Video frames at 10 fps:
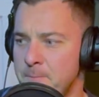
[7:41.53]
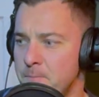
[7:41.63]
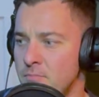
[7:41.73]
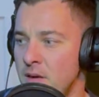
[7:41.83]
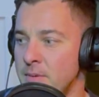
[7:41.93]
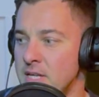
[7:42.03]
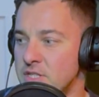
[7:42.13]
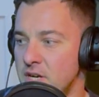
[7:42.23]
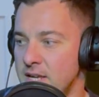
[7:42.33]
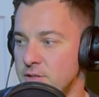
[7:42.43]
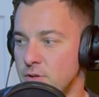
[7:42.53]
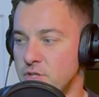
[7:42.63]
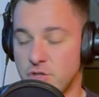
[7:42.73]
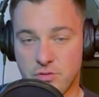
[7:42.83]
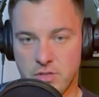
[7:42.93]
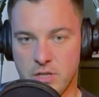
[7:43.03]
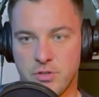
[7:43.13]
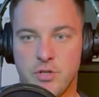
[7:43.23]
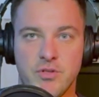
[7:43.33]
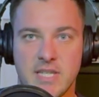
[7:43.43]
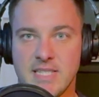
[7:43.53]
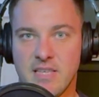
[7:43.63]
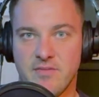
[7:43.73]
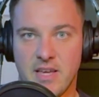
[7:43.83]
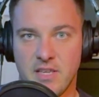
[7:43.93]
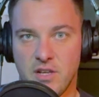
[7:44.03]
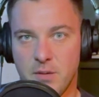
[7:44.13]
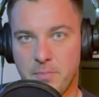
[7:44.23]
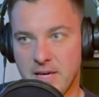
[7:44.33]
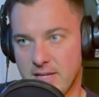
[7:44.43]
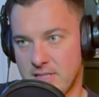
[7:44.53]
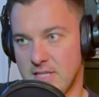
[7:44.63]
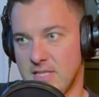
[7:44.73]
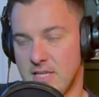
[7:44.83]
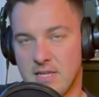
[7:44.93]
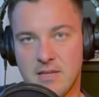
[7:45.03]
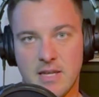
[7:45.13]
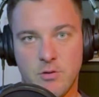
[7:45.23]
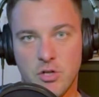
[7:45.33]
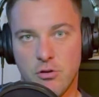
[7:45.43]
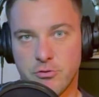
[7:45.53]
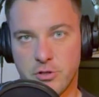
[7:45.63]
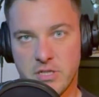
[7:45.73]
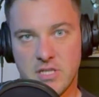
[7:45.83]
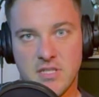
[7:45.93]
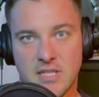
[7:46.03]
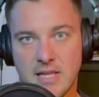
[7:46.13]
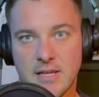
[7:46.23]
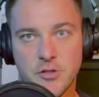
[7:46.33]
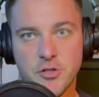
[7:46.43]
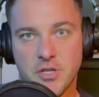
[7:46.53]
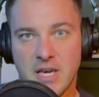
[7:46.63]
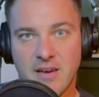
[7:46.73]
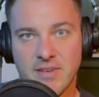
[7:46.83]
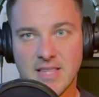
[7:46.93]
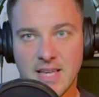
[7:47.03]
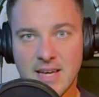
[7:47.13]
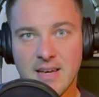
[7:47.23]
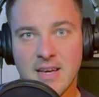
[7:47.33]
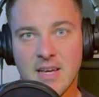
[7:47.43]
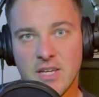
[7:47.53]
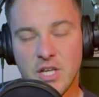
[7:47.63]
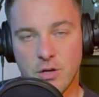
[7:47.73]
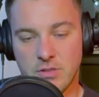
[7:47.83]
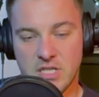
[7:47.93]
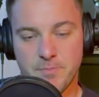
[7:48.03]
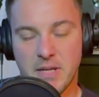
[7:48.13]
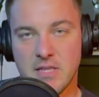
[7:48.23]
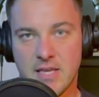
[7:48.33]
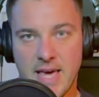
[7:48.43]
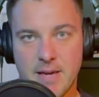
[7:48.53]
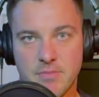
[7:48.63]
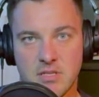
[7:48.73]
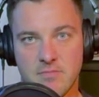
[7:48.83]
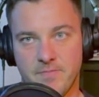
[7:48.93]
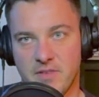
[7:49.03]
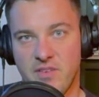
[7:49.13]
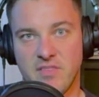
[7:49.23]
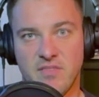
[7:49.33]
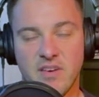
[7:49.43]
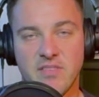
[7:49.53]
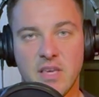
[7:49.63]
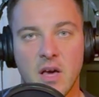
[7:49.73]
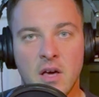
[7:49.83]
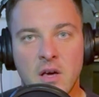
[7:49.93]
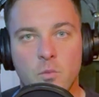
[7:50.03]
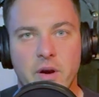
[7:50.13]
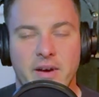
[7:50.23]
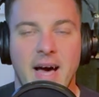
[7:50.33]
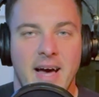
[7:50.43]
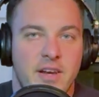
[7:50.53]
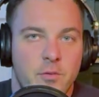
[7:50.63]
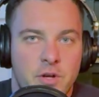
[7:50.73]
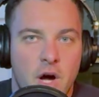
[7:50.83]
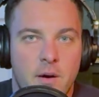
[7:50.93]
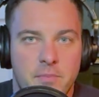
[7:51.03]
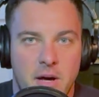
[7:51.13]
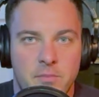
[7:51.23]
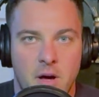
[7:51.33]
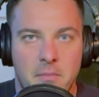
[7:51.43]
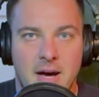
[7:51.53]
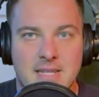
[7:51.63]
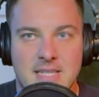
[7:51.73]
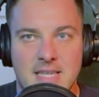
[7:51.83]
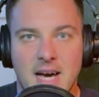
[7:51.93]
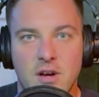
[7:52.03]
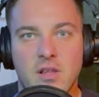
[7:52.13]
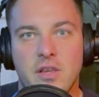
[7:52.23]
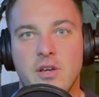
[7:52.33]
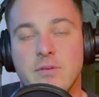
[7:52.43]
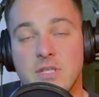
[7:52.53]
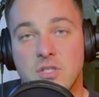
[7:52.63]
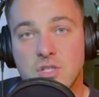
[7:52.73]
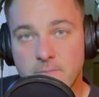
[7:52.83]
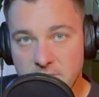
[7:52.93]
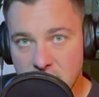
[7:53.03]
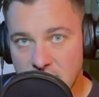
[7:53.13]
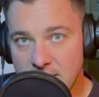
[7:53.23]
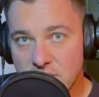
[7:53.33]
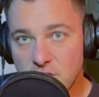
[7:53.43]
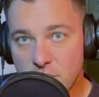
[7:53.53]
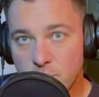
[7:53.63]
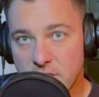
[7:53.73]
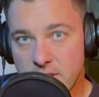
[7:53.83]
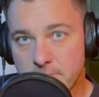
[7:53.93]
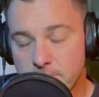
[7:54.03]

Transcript: Maybe you turn it into a 2-city event. You pick a city in Yorkshire, a city in Lancashire, and you have it there. You split the games 50-50. Whatever. I don't know. I'm not a marketing guy. All I know is that something needs doing with it.